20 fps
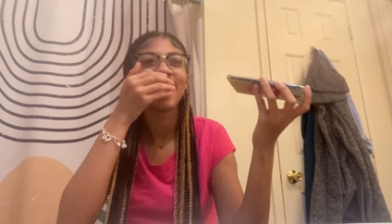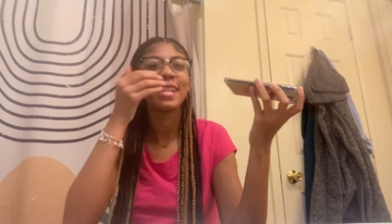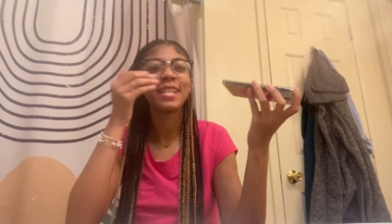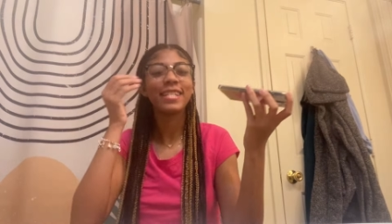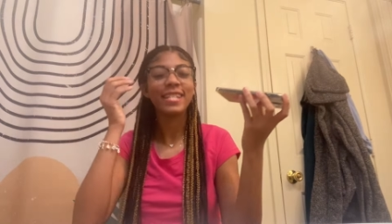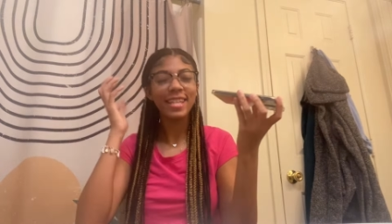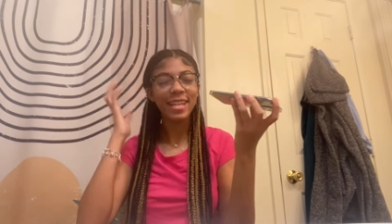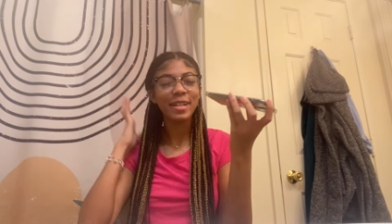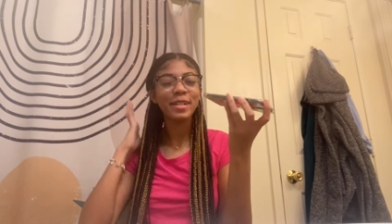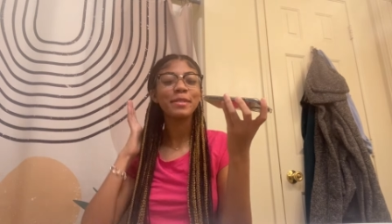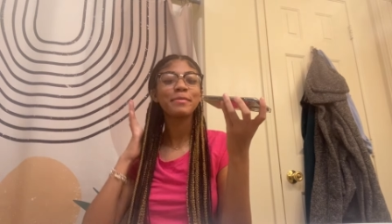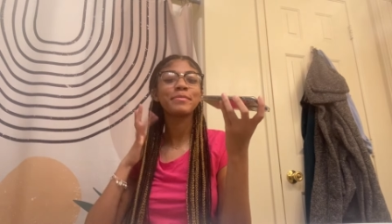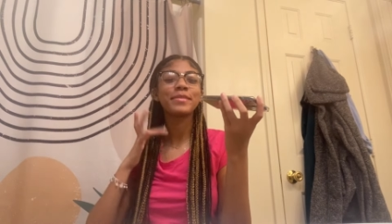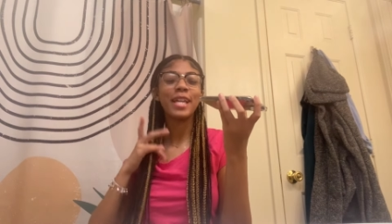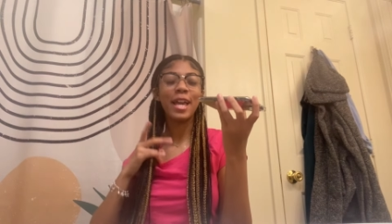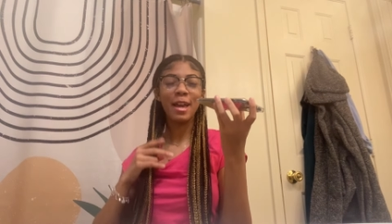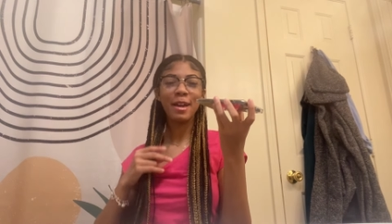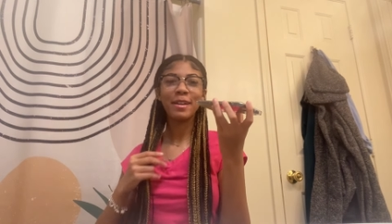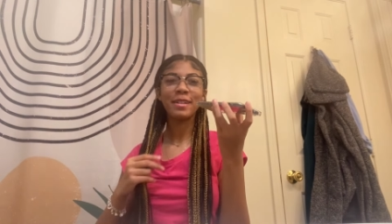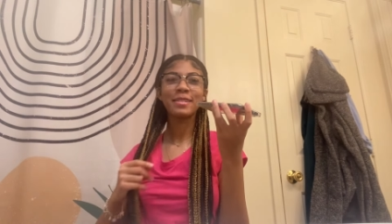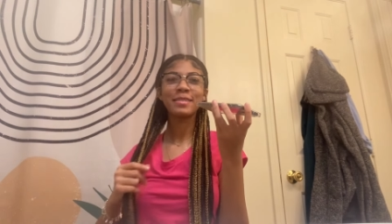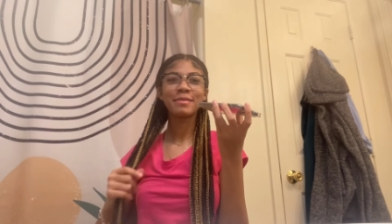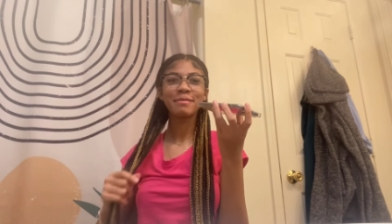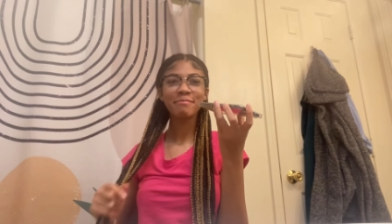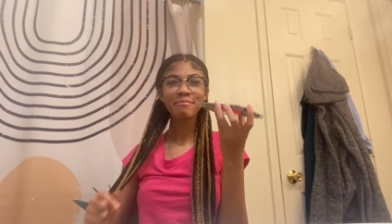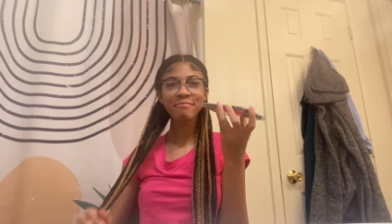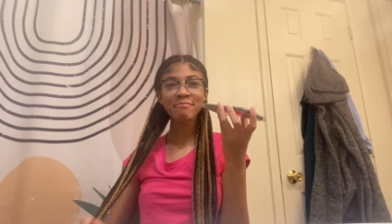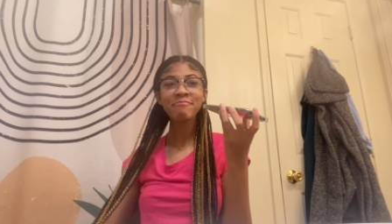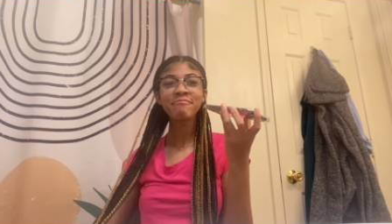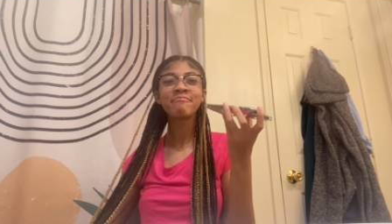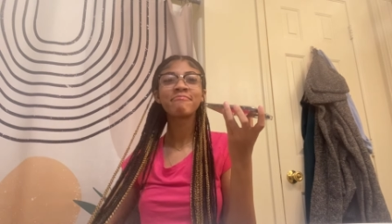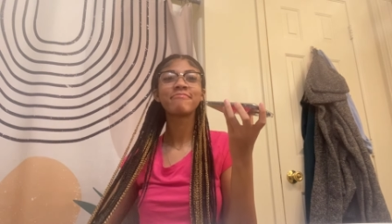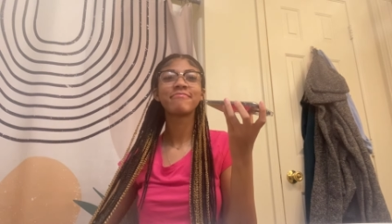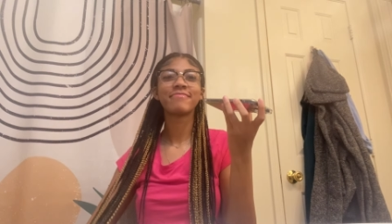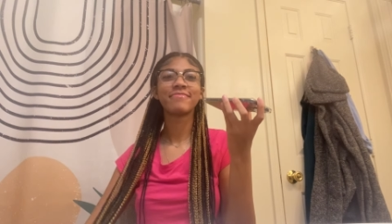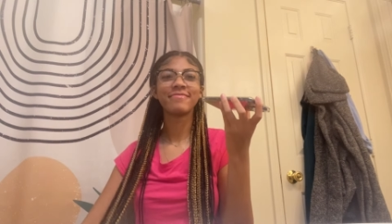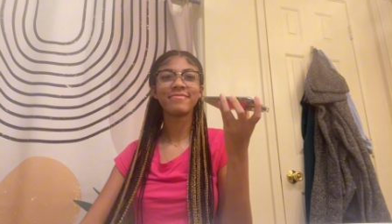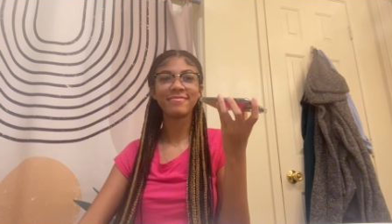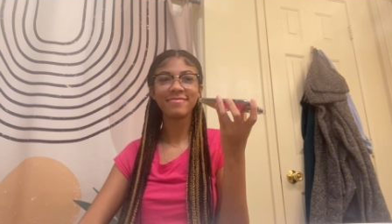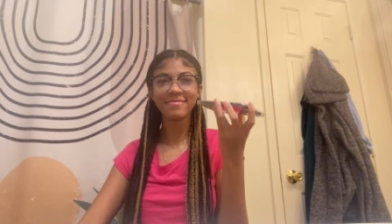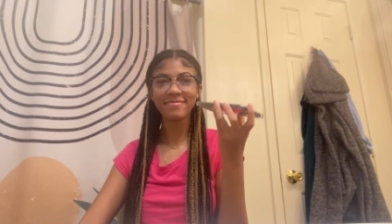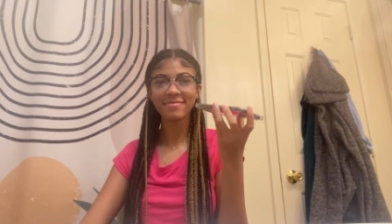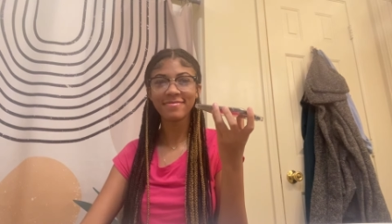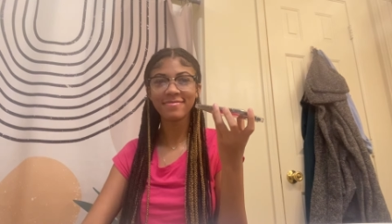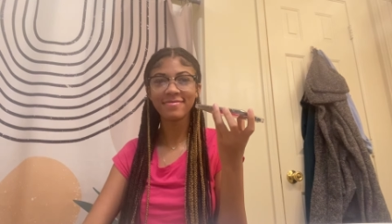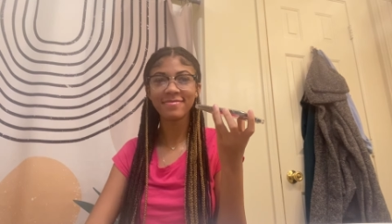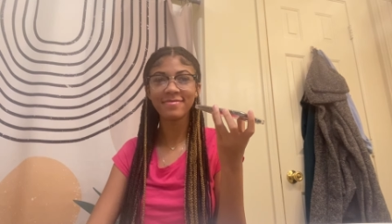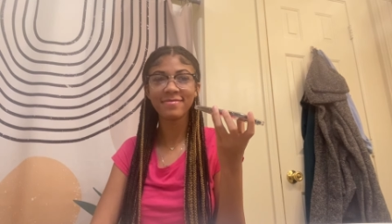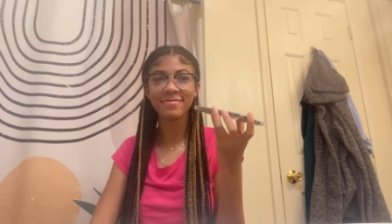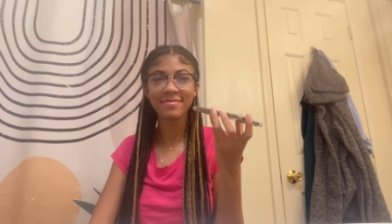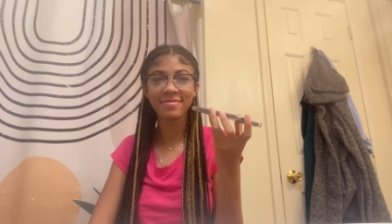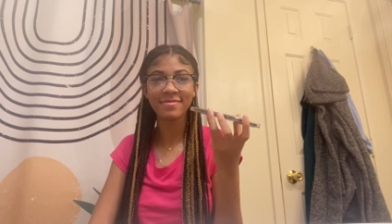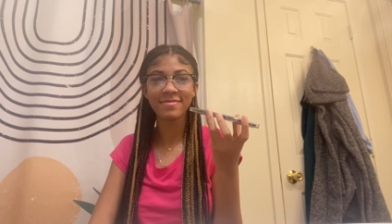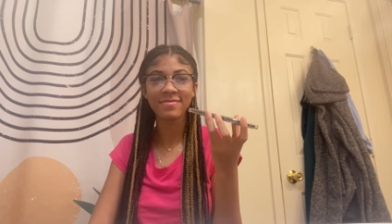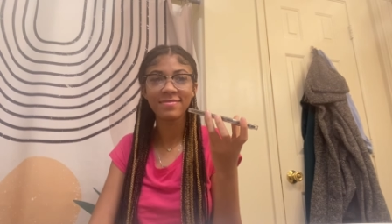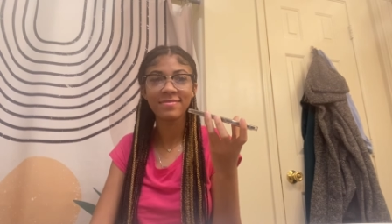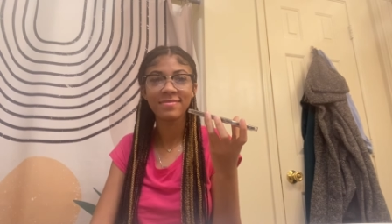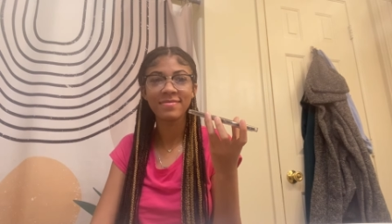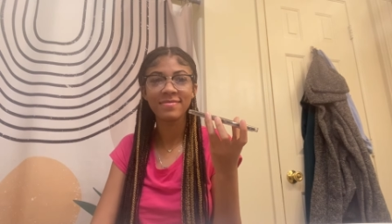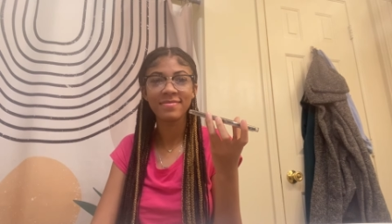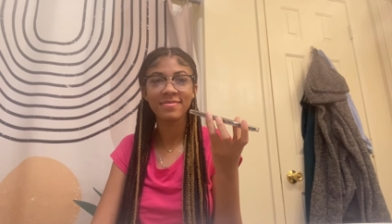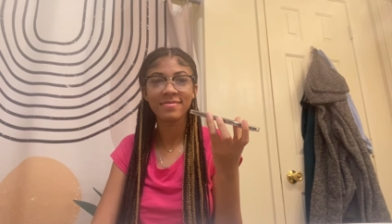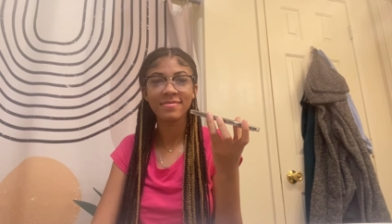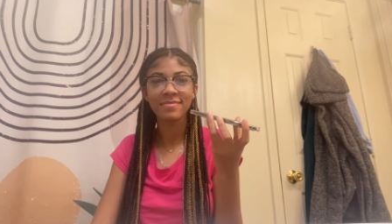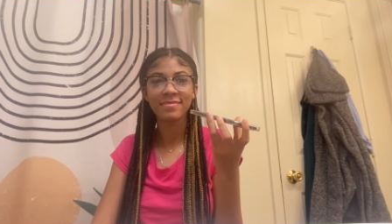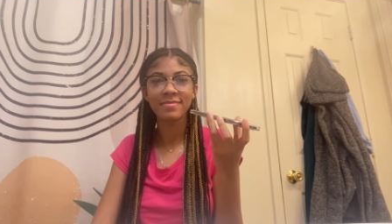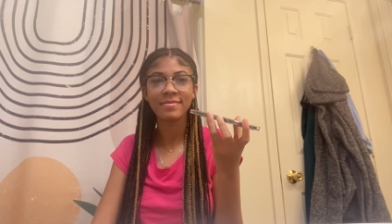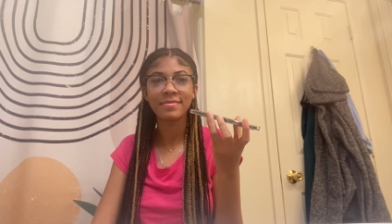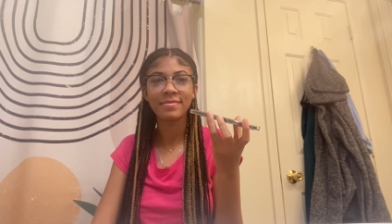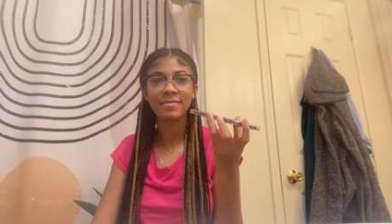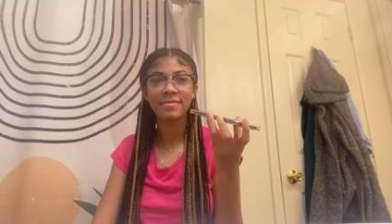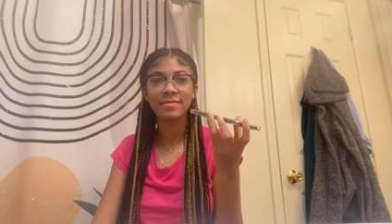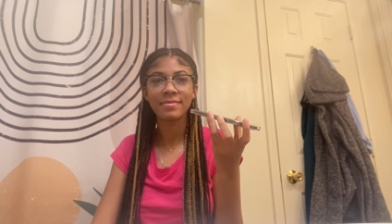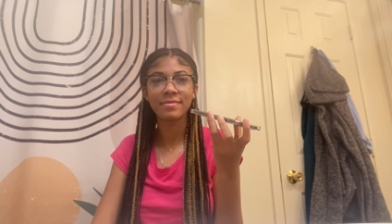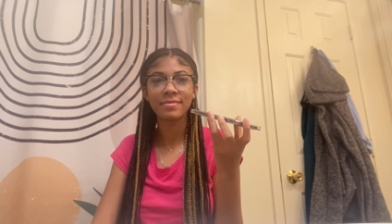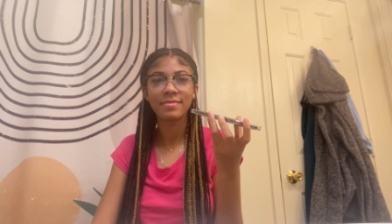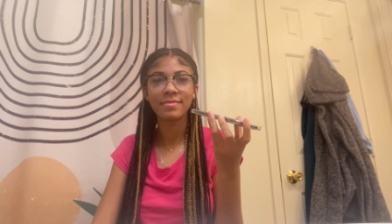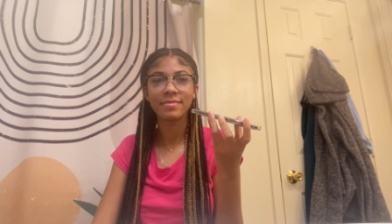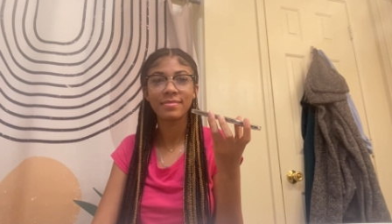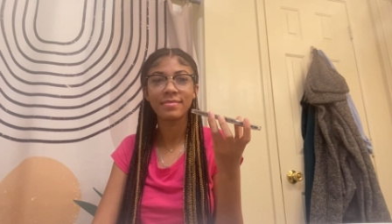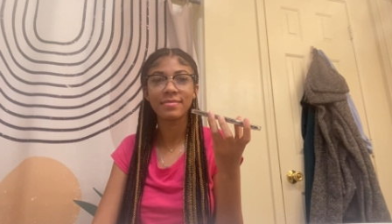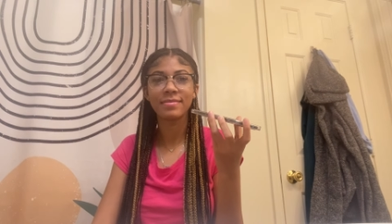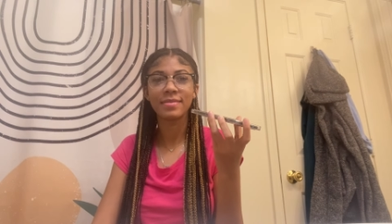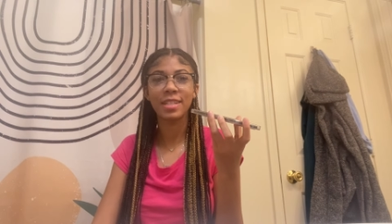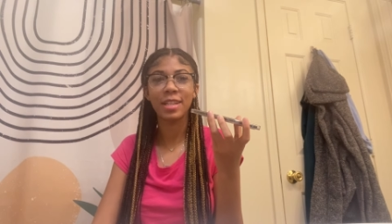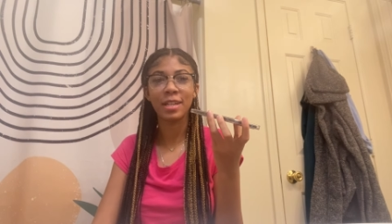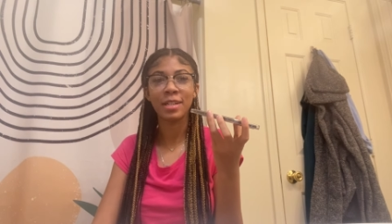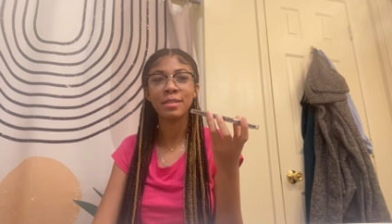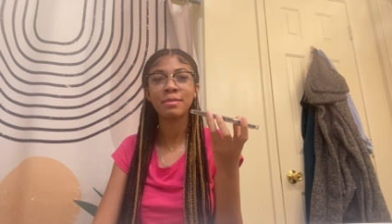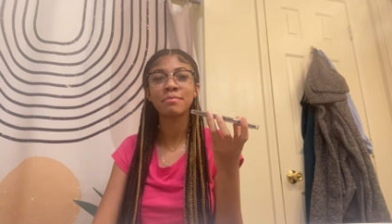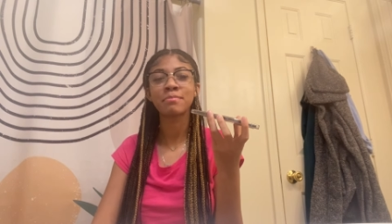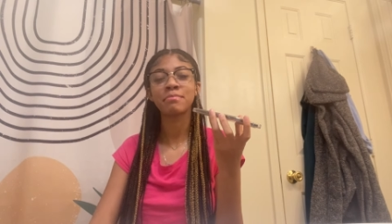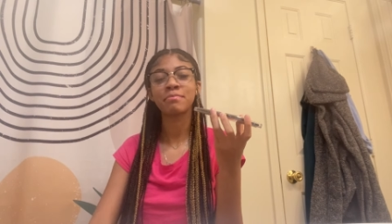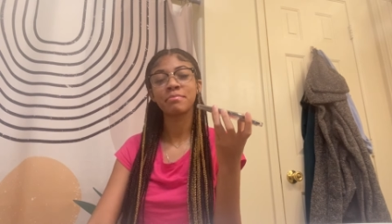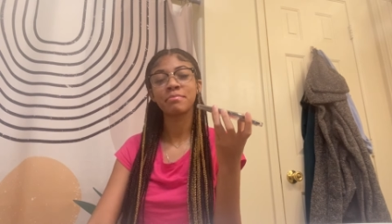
Yep. That's that, the that's you you the one in the requests? Yep.